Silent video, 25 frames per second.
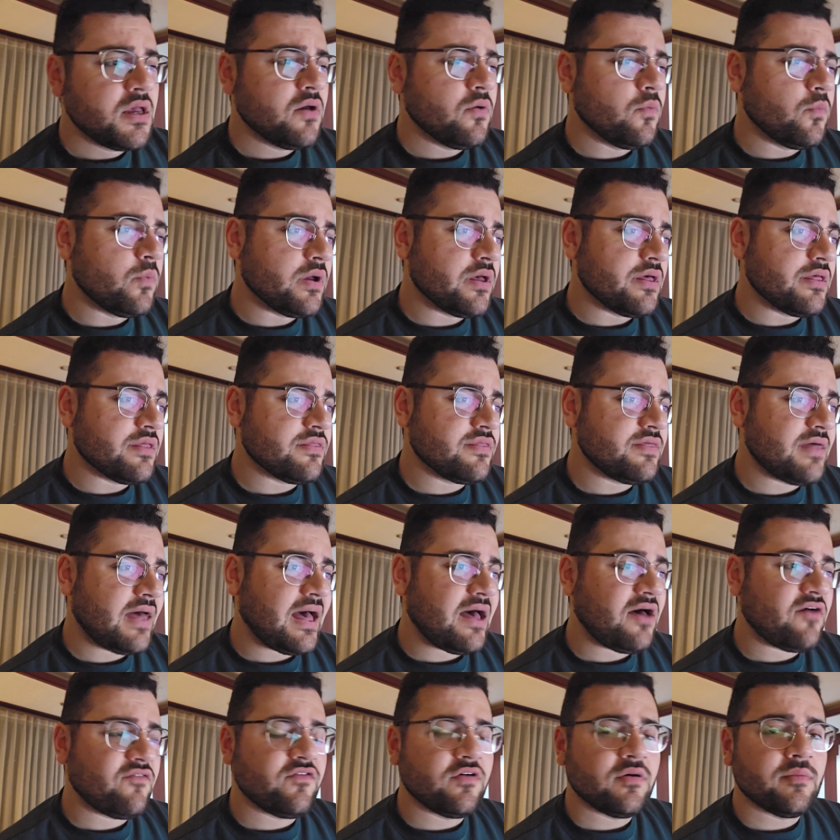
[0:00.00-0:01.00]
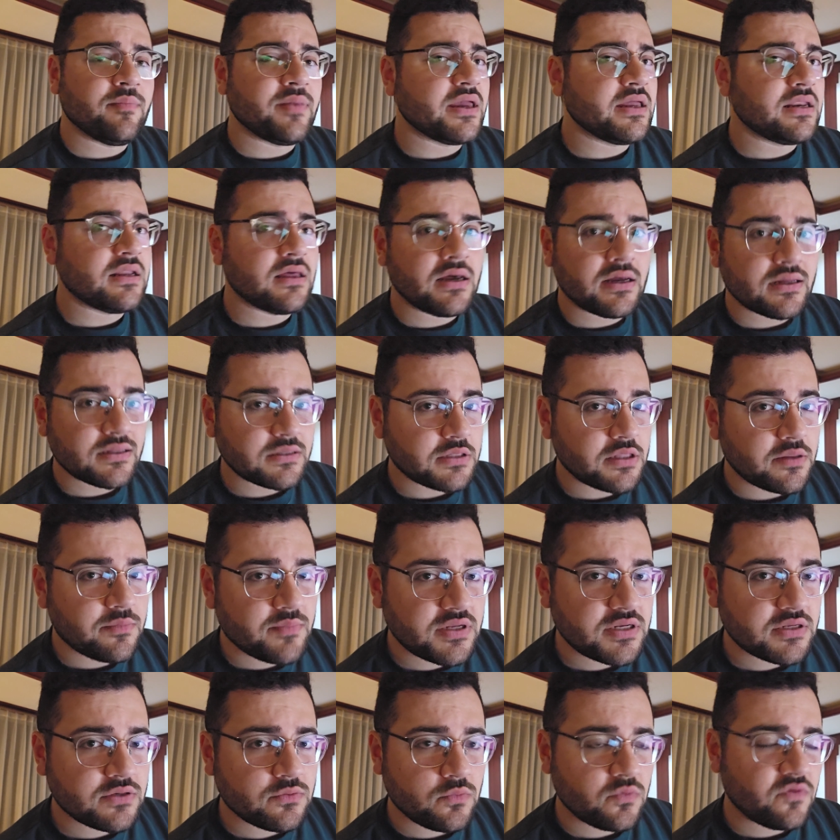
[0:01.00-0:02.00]
with Alpha, Beta,
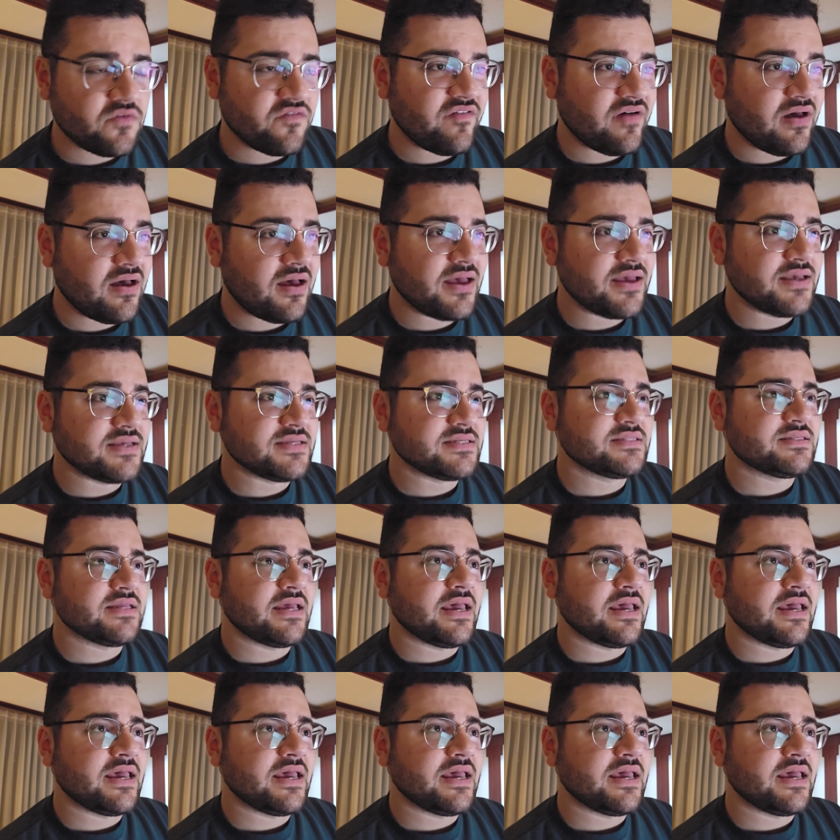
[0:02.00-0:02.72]
Unlimited, Revised,